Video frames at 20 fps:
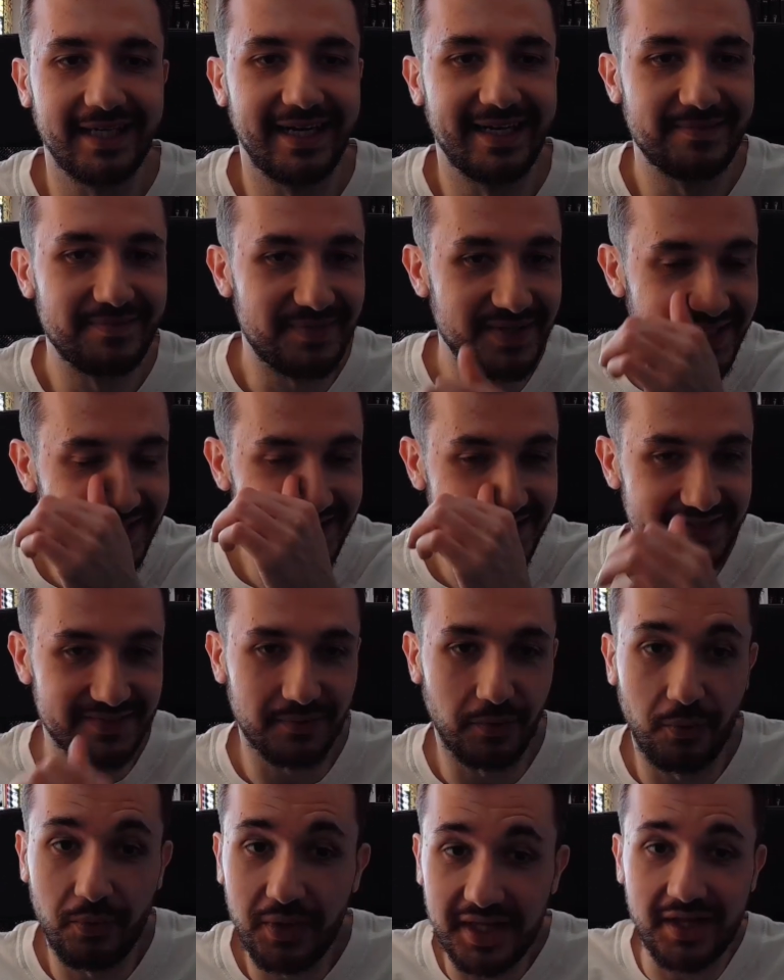Uh, because
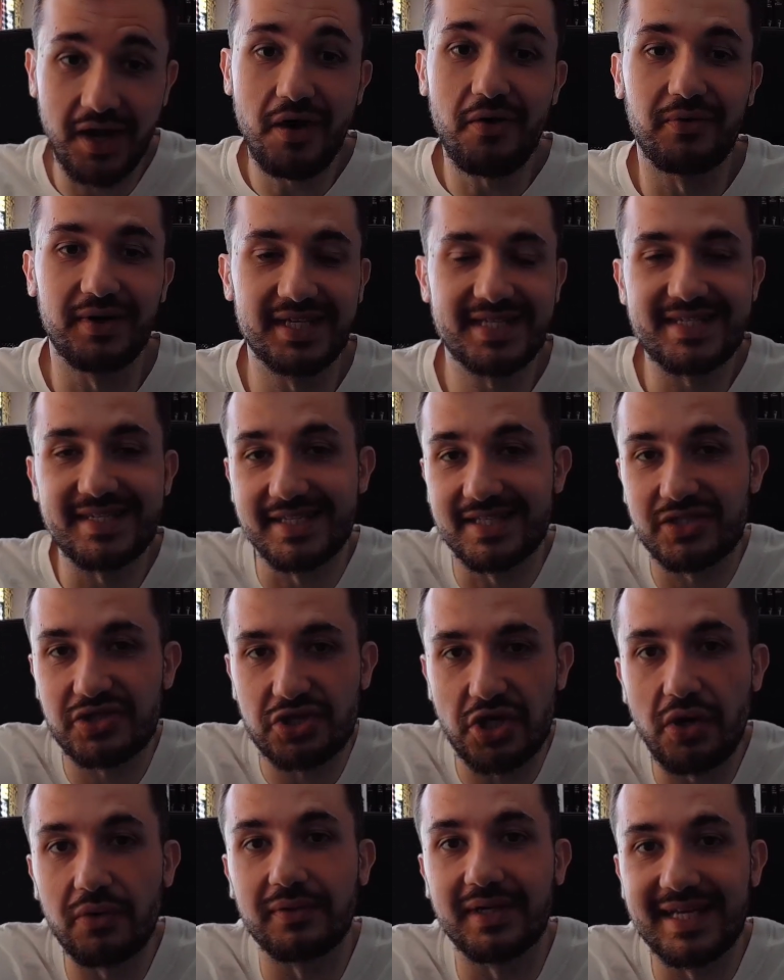we know it's it's
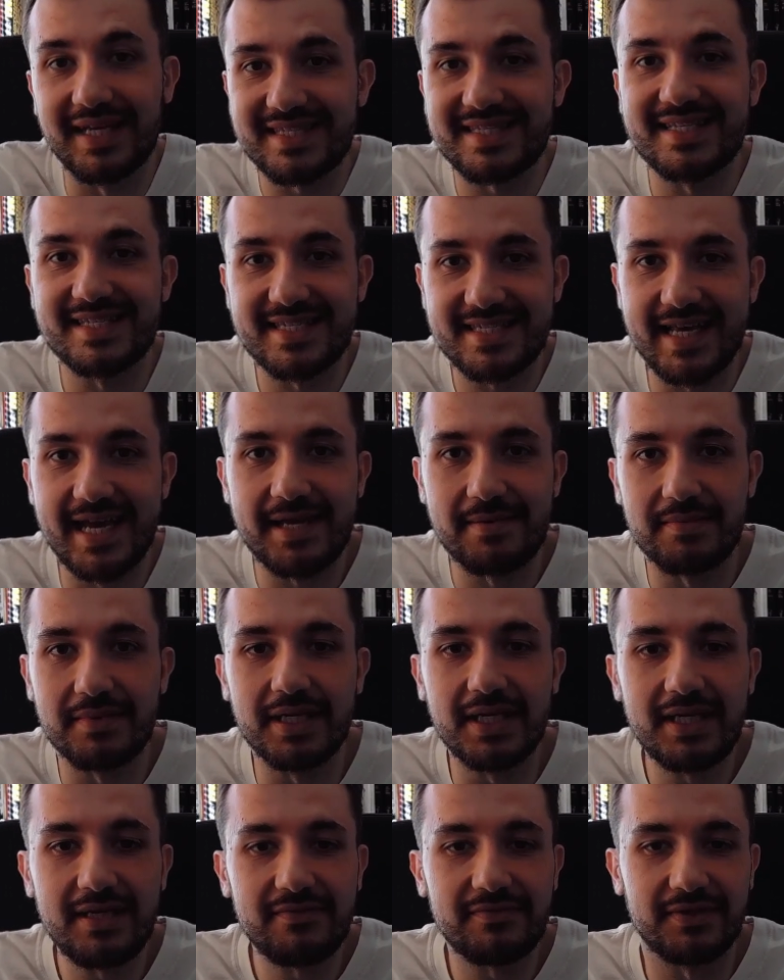shown it's the same
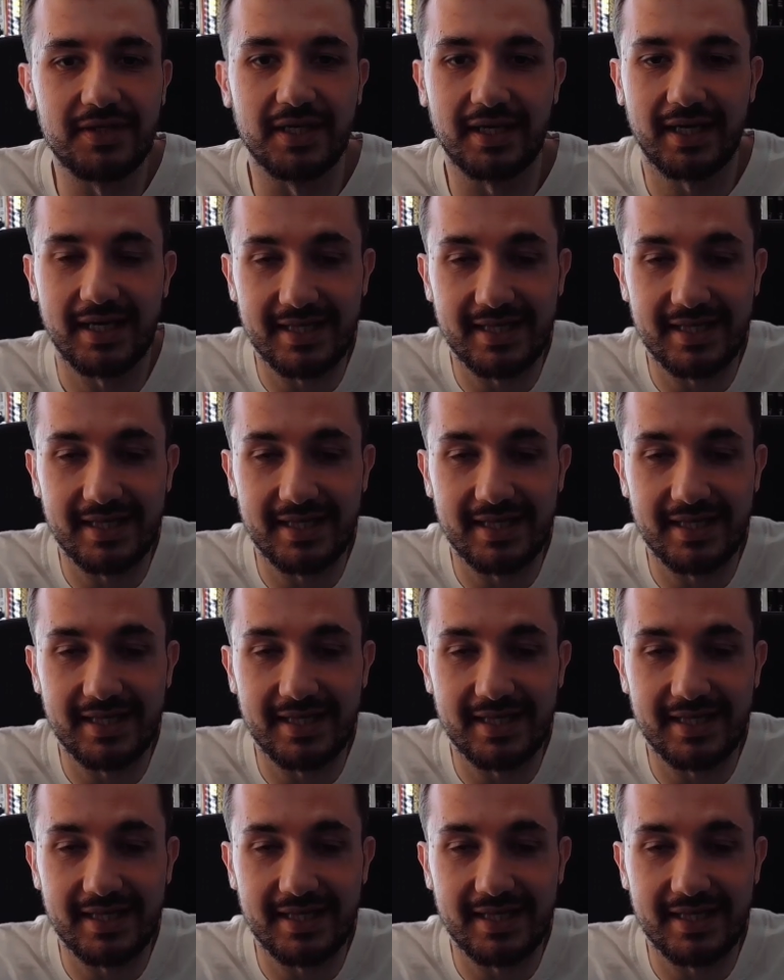evening.